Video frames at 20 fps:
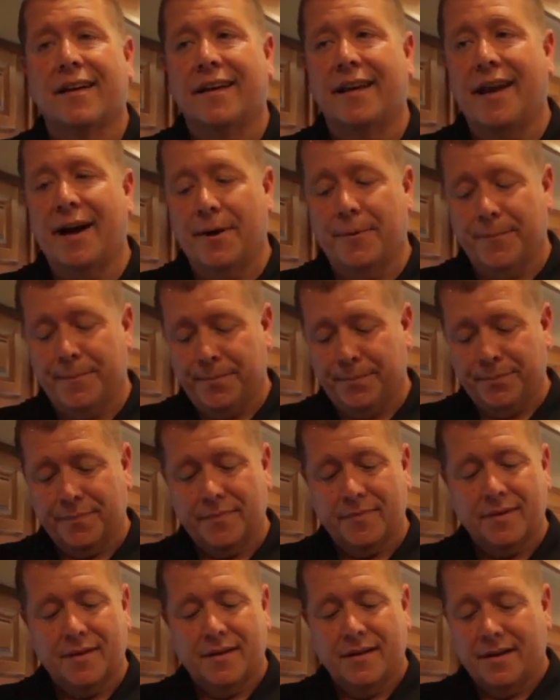Now,
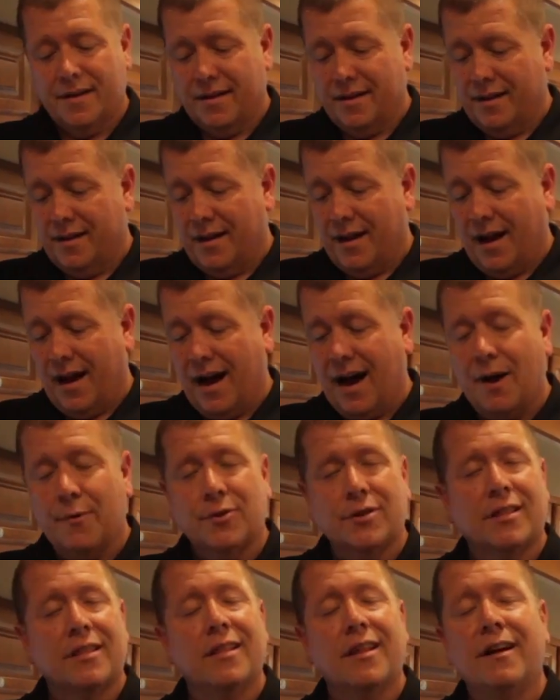I
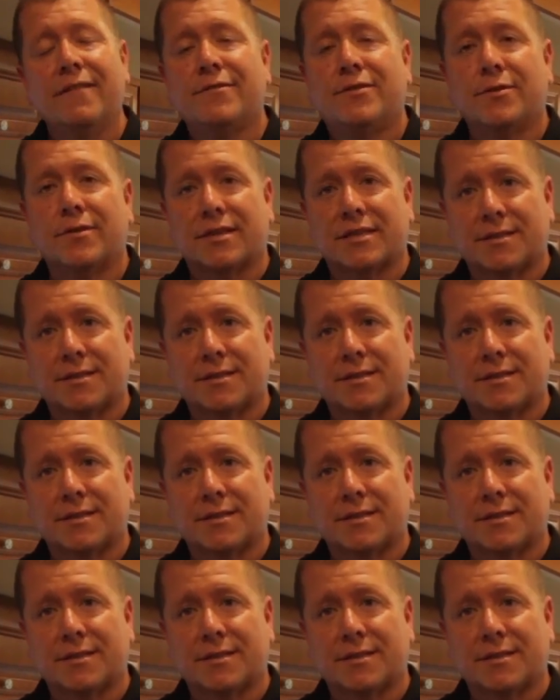would love to